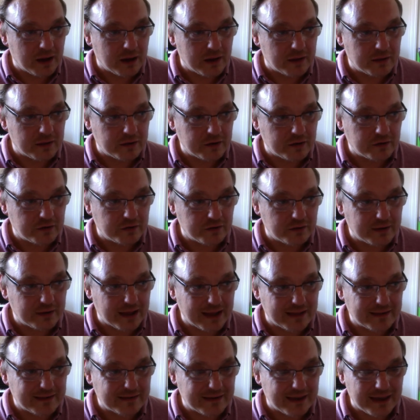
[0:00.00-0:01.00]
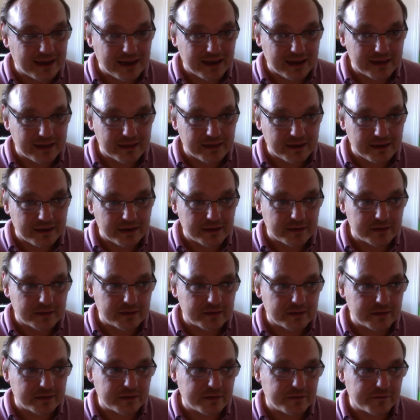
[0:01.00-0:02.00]
You do get to hear the
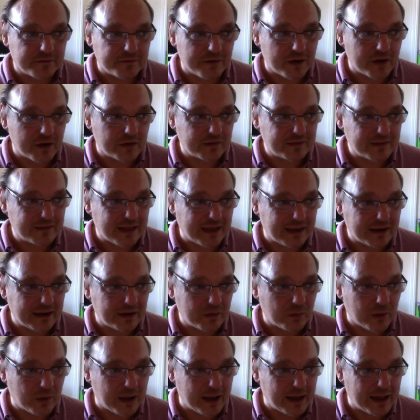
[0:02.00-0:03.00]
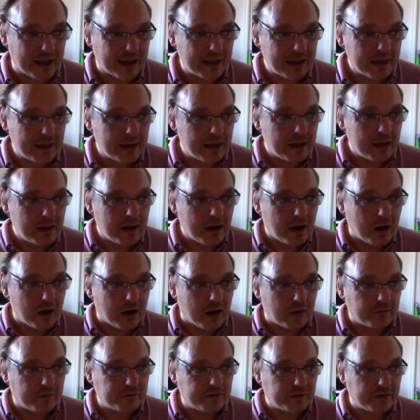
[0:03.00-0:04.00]
first take where,
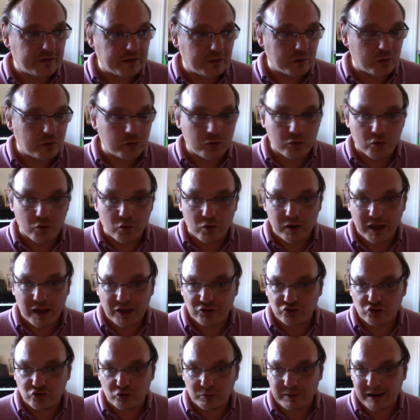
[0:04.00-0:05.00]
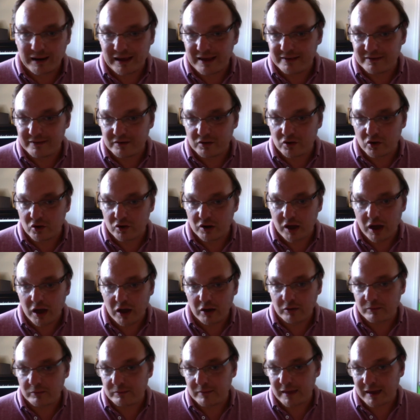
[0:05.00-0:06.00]
after the orchestral players had gone
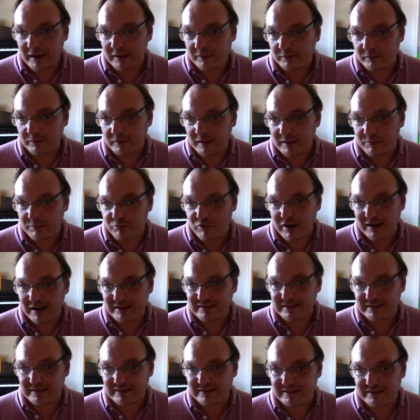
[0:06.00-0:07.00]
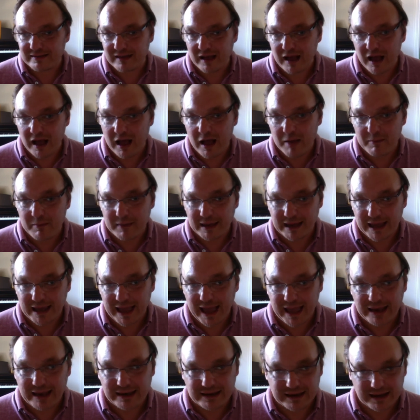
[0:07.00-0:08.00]
home, they practiced a humming
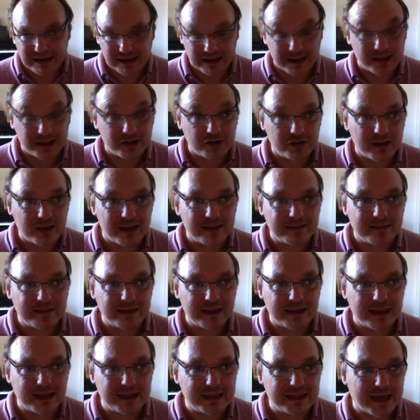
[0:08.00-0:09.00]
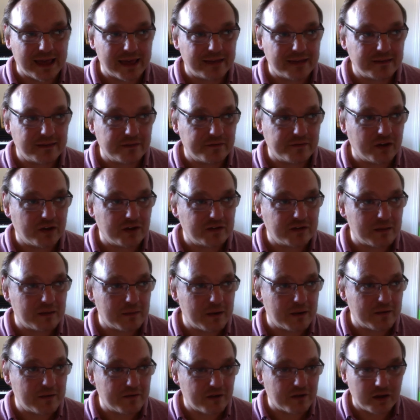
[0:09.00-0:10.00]
ending, and you get to hear that. It's the first time
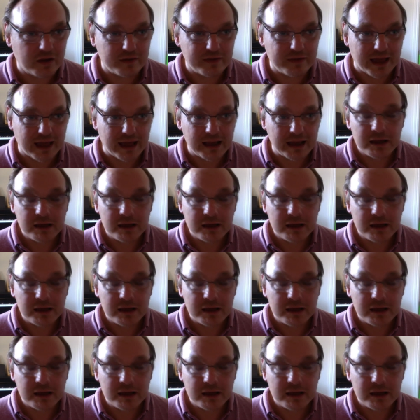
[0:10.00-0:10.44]
I've heard that.